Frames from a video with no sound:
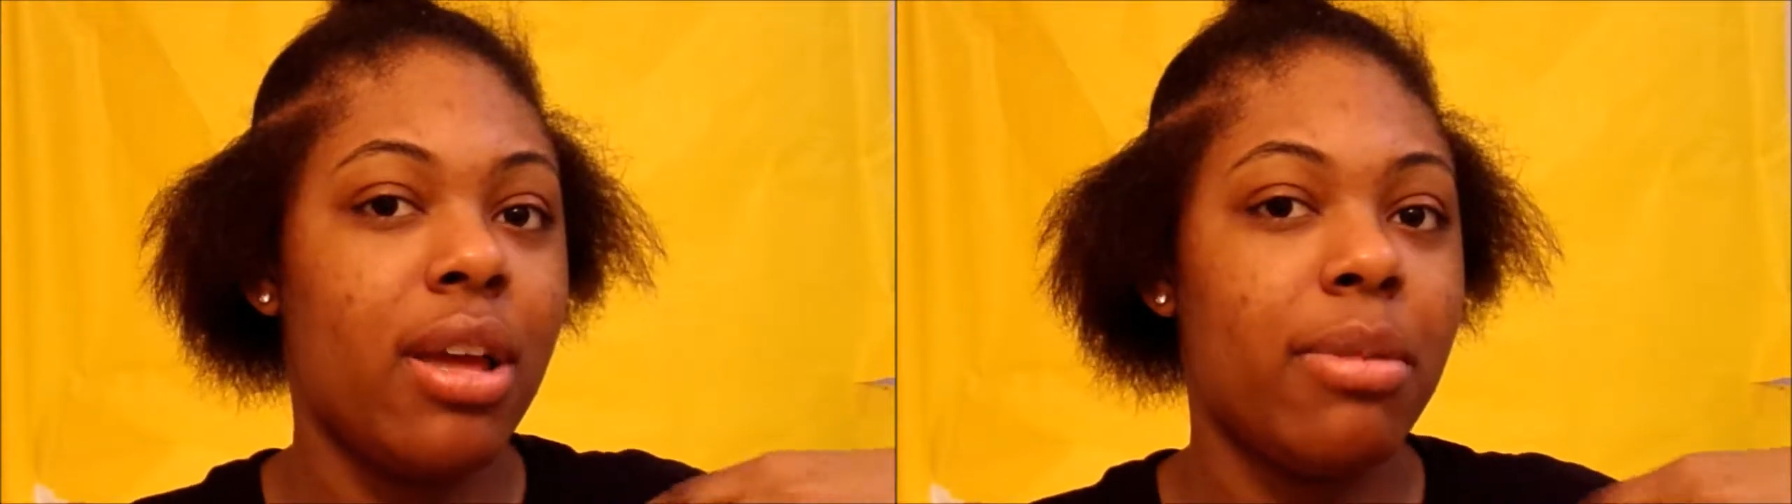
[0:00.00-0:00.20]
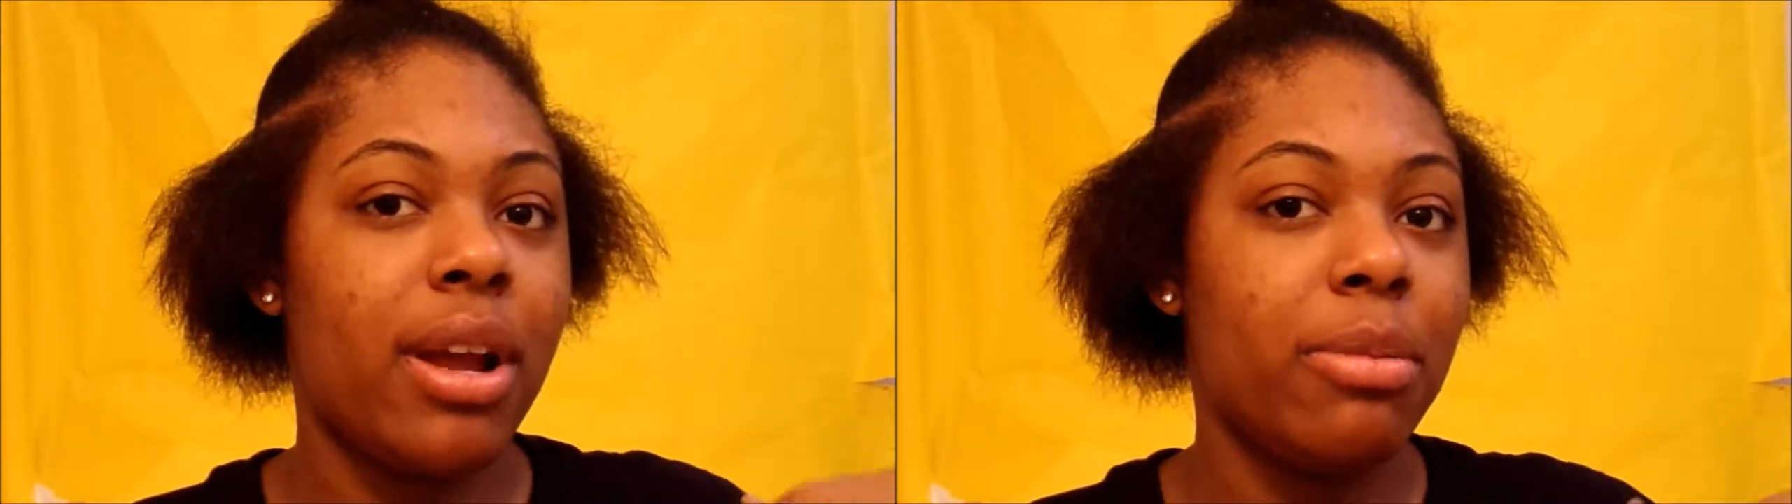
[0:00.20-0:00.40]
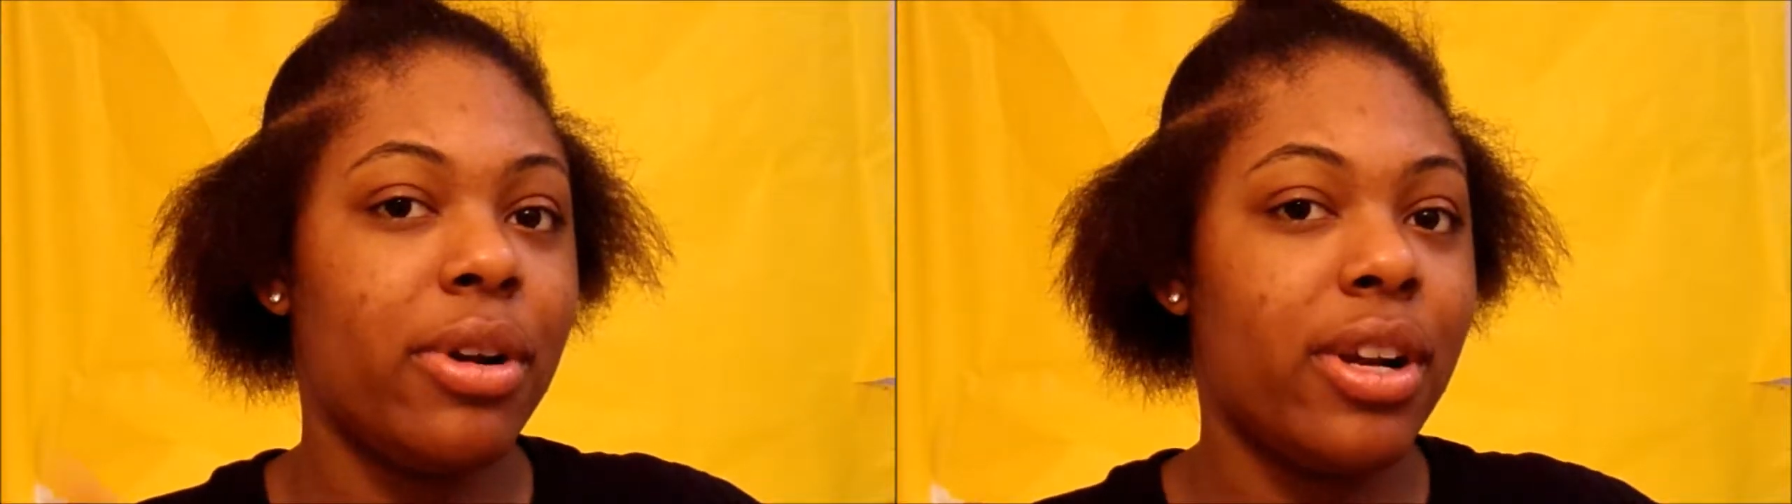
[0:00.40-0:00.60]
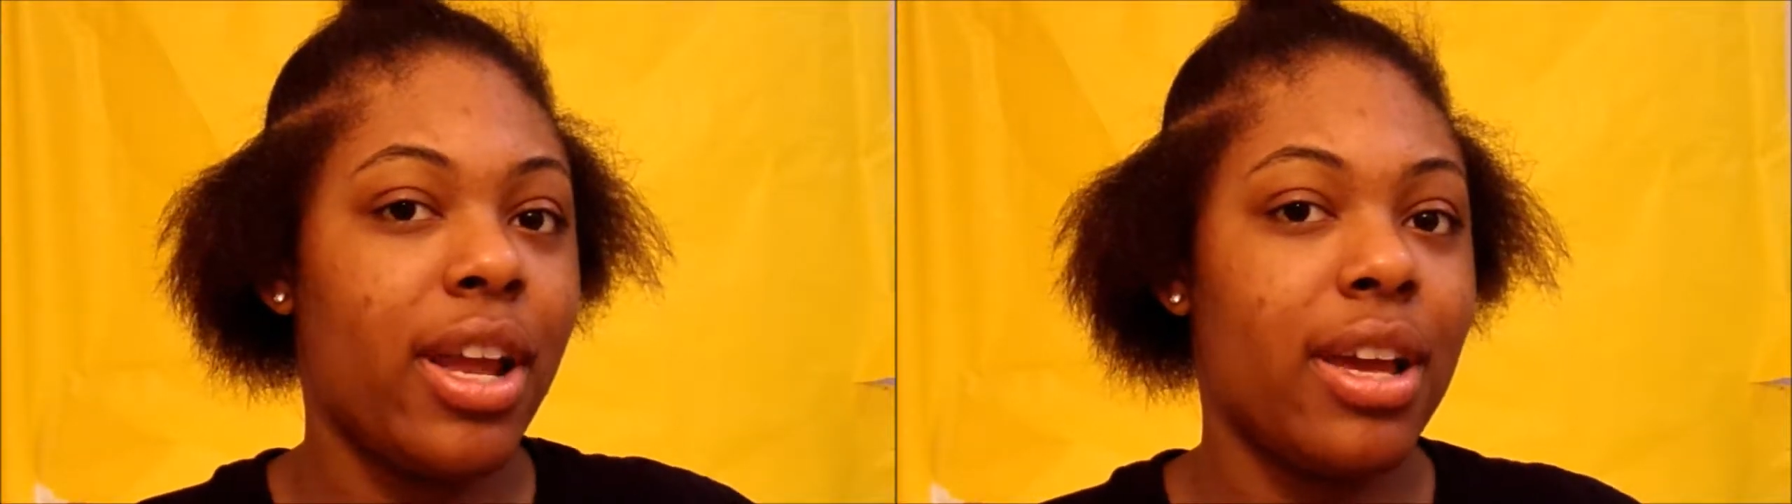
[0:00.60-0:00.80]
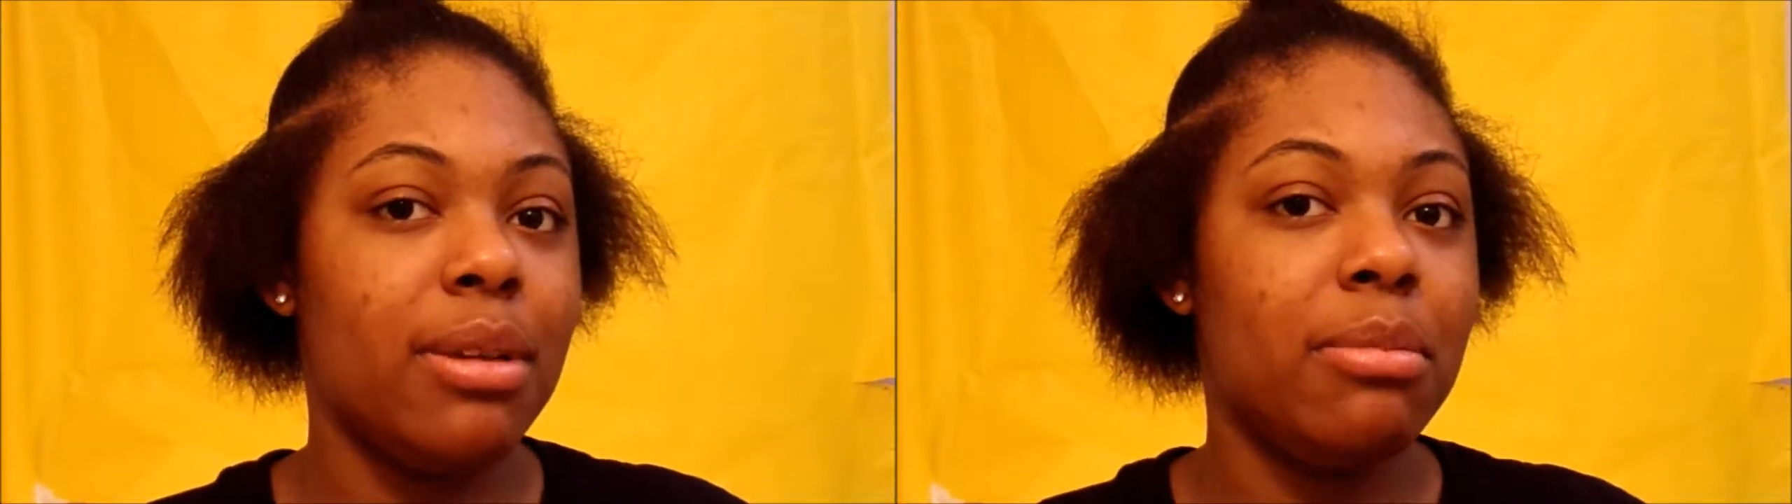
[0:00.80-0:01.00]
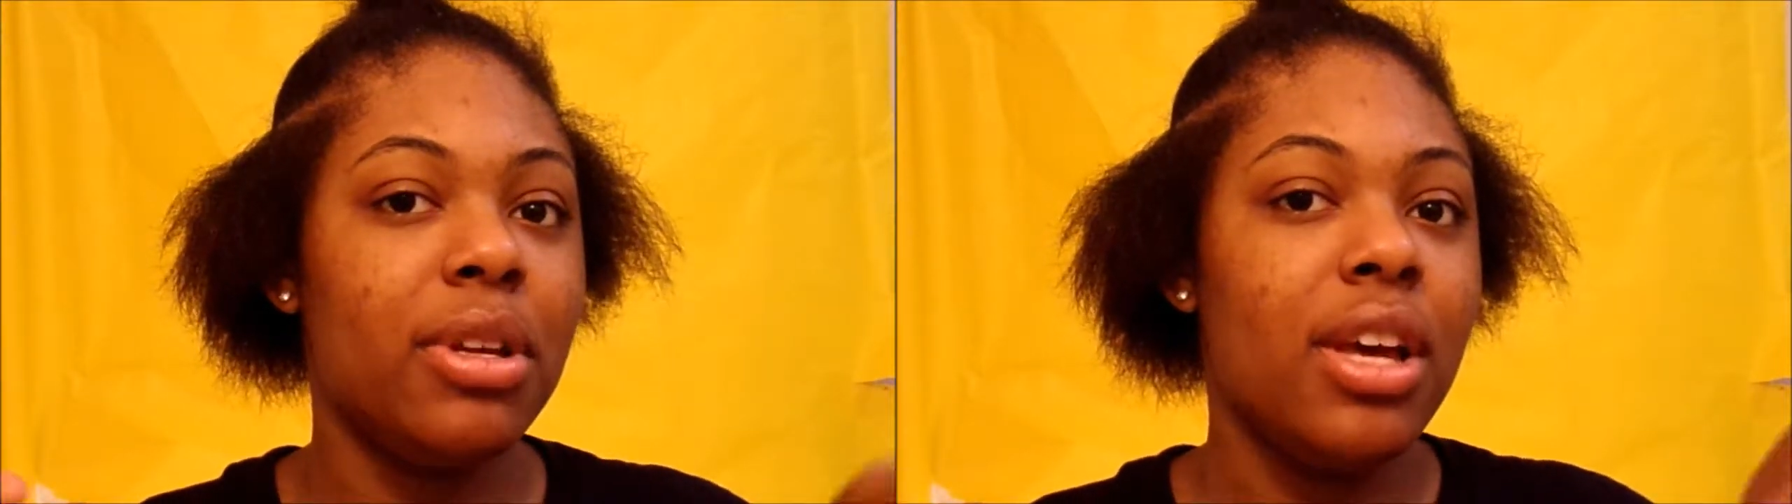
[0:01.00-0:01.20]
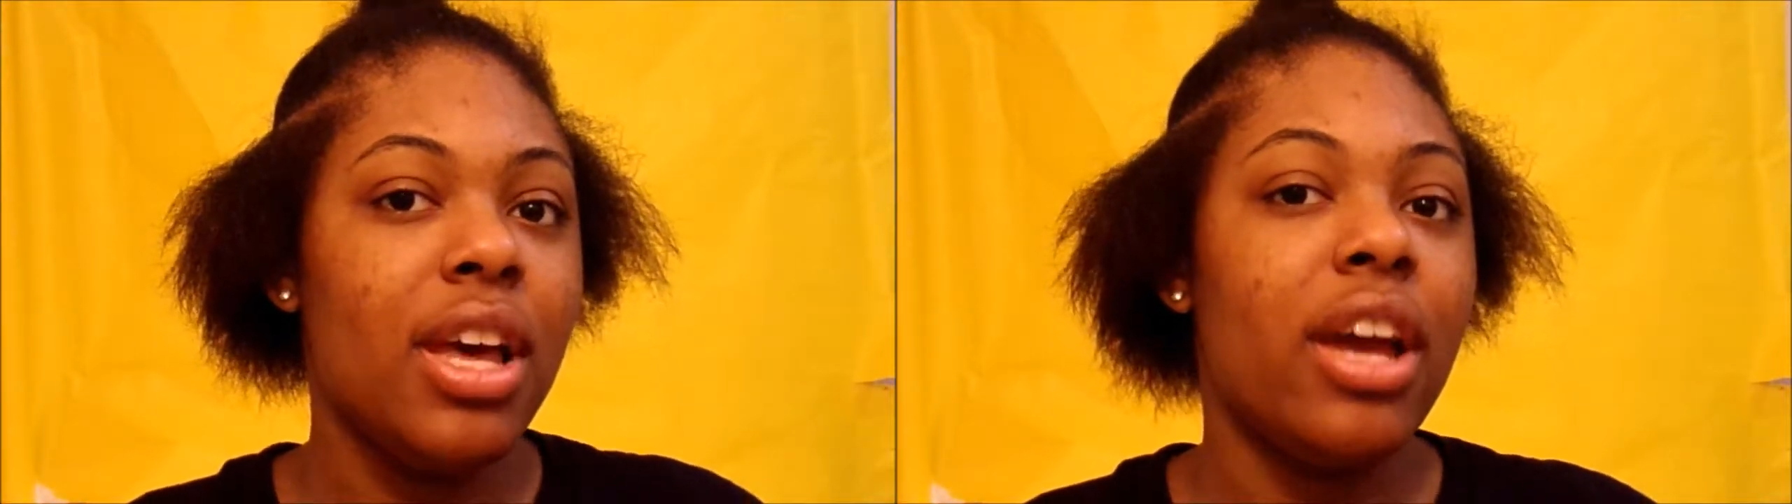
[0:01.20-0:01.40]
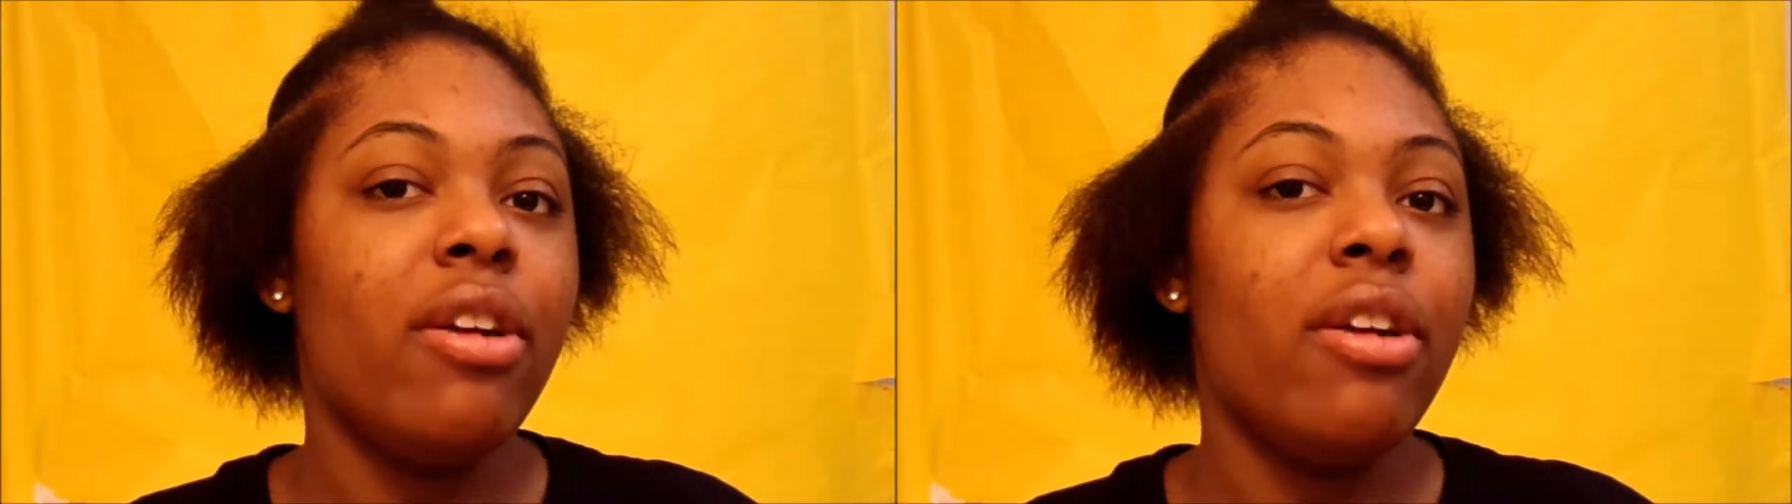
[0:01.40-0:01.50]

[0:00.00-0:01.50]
but I'll put her name and